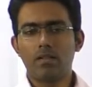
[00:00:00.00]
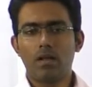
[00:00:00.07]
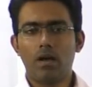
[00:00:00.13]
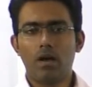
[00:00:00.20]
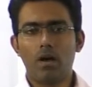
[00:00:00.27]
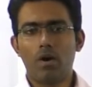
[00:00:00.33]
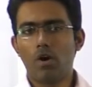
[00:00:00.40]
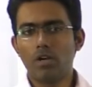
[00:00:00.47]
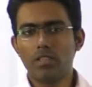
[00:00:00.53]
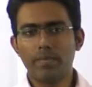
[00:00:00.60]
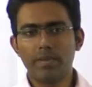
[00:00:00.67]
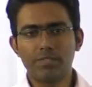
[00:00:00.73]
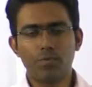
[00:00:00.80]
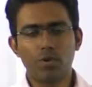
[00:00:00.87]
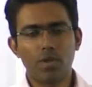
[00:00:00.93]
All the
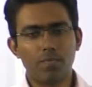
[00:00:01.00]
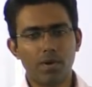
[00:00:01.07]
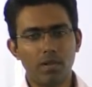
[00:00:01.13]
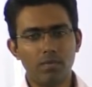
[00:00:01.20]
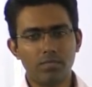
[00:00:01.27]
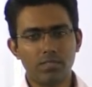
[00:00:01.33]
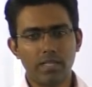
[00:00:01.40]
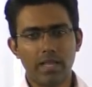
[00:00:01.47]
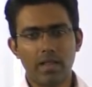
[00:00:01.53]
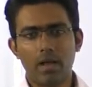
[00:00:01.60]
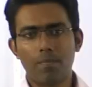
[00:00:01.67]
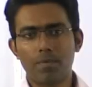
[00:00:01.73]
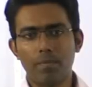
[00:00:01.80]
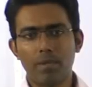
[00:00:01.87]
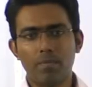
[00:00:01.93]
best for your prelims, the
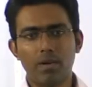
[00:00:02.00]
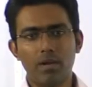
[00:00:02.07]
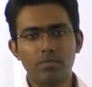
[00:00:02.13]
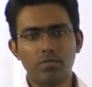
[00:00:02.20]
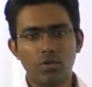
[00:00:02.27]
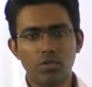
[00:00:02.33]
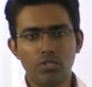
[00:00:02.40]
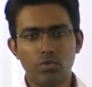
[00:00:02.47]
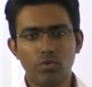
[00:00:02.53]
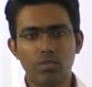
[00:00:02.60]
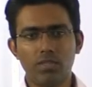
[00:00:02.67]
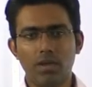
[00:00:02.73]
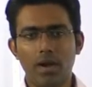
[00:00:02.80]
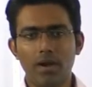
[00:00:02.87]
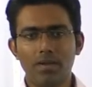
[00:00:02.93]
upcoming prelims on June
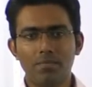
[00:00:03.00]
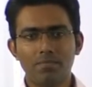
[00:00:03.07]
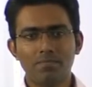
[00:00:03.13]
3rd.